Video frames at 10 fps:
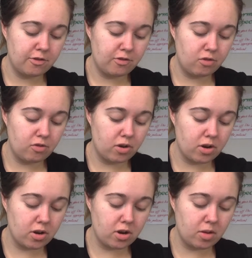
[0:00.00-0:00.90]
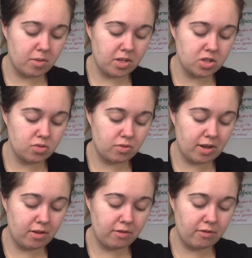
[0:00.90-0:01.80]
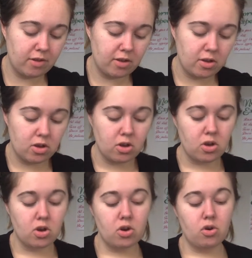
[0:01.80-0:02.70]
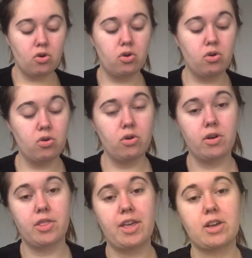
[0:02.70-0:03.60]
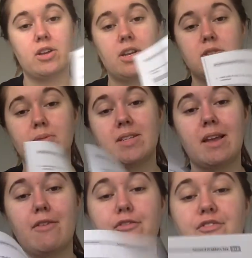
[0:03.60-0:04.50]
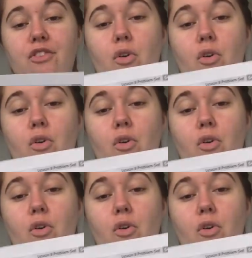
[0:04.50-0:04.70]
4, 12. Whew, thank goodness we did 4